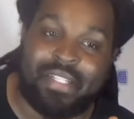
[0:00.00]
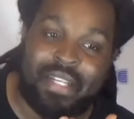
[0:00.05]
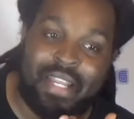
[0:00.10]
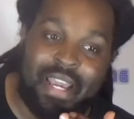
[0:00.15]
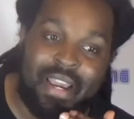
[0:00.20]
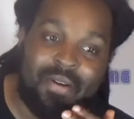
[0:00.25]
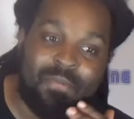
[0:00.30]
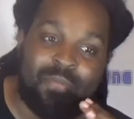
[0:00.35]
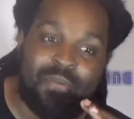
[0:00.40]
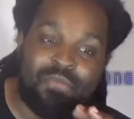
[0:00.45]

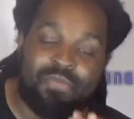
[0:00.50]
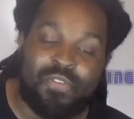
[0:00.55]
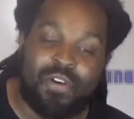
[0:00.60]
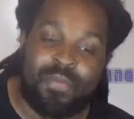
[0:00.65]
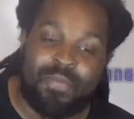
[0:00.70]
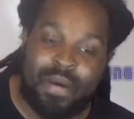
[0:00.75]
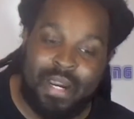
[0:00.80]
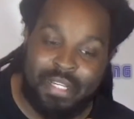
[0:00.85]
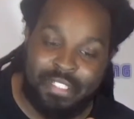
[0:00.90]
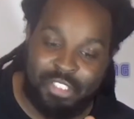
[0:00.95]
Now, before
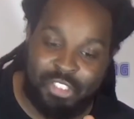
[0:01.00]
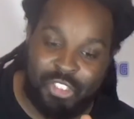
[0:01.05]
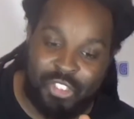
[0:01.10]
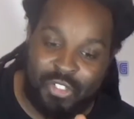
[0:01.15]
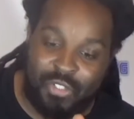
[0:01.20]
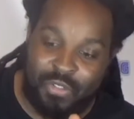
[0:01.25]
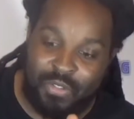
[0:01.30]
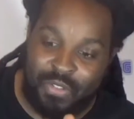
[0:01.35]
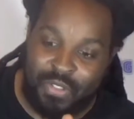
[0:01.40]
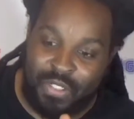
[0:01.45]
my
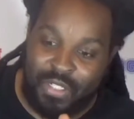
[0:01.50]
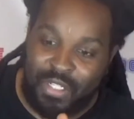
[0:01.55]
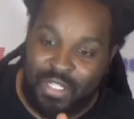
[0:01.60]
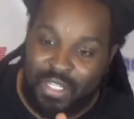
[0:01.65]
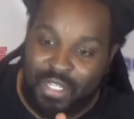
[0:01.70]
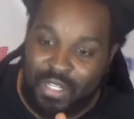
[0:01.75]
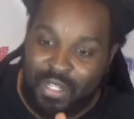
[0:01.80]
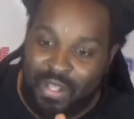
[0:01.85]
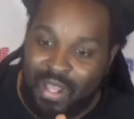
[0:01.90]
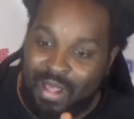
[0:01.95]
show,
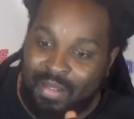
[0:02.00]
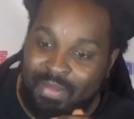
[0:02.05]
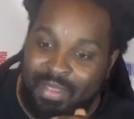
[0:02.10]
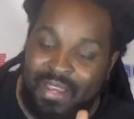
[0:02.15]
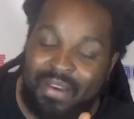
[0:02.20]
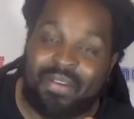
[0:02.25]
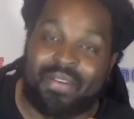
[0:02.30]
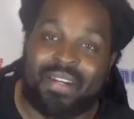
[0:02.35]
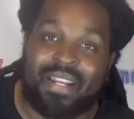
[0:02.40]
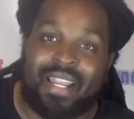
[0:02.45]
I'm
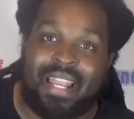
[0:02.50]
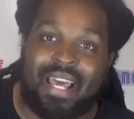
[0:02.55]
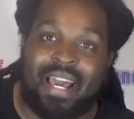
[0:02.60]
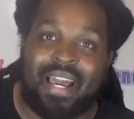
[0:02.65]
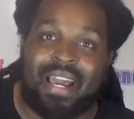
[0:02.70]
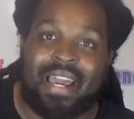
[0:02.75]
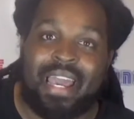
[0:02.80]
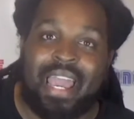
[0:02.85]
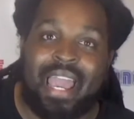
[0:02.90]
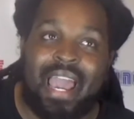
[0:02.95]
not going to
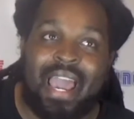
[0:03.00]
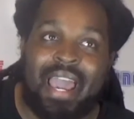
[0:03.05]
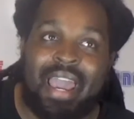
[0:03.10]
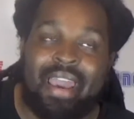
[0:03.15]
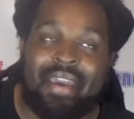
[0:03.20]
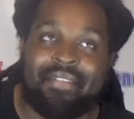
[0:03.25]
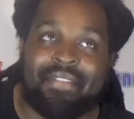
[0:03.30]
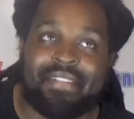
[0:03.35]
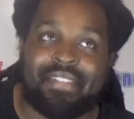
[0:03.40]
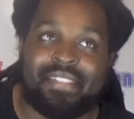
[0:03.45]
lie, I
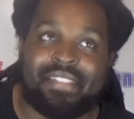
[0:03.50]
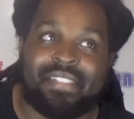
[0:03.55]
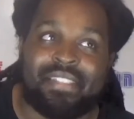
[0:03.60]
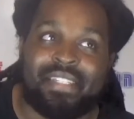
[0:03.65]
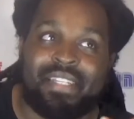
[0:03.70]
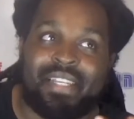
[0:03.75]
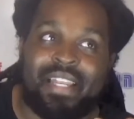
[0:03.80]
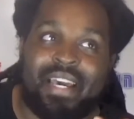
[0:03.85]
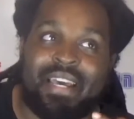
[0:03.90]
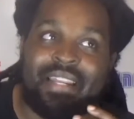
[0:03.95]
haven't seen
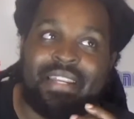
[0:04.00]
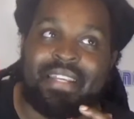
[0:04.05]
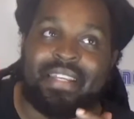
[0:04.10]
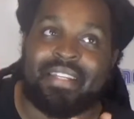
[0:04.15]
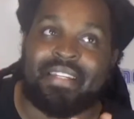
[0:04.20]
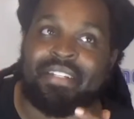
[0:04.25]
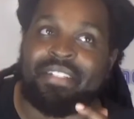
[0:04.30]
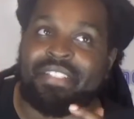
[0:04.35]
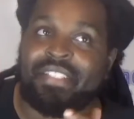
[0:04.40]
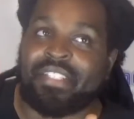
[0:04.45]
a lot of
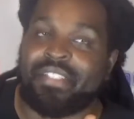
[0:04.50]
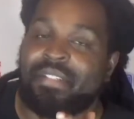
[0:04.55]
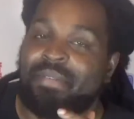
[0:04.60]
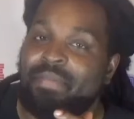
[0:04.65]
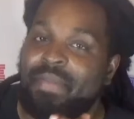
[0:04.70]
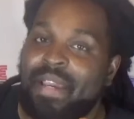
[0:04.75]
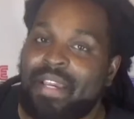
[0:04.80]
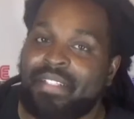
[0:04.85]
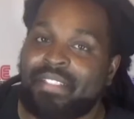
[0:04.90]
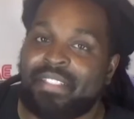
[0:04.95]
intergender
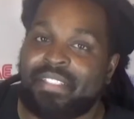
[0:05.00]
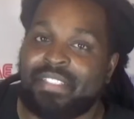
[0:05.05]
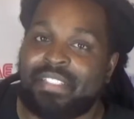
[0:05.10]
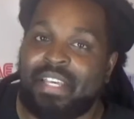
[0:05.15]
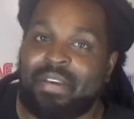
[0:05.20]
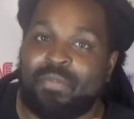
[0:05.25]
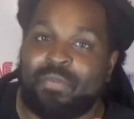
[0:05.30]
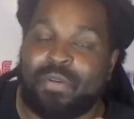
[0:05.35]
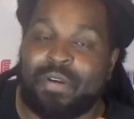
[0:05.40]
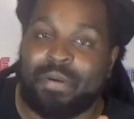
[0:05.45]
matches
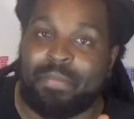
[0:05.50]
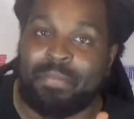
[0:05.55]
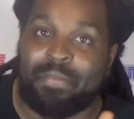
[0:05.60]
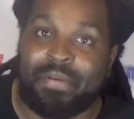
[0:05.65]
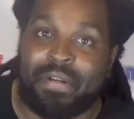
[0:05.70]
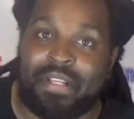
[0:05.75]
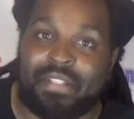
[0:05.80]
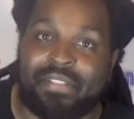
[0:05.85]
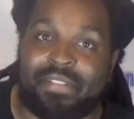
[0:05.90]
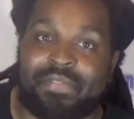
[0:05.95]
that were
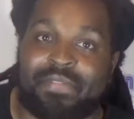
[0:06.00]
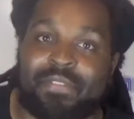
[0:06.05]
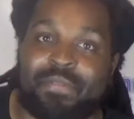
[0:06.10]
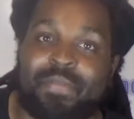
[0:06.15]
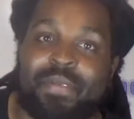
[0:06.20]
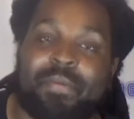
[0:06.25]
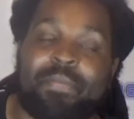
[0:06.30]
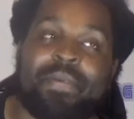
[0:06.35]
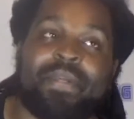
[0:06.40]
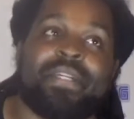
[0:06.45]
impressive to
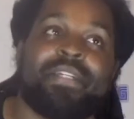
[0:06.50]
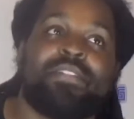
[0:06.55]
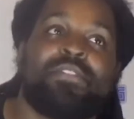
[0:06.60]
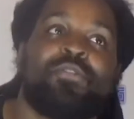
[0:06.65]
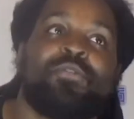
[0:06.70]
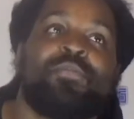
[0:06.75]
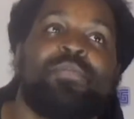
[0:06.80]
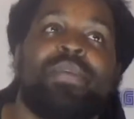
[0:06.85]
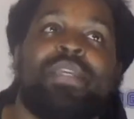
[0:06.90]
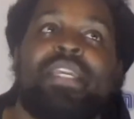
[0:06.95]
me, because
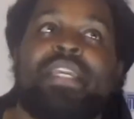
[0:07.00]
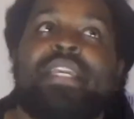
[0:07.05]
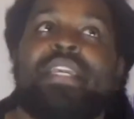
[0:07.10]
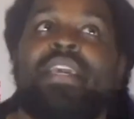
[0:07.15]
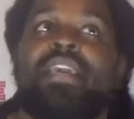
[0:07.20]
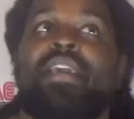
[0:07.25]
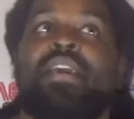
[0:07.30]
to me,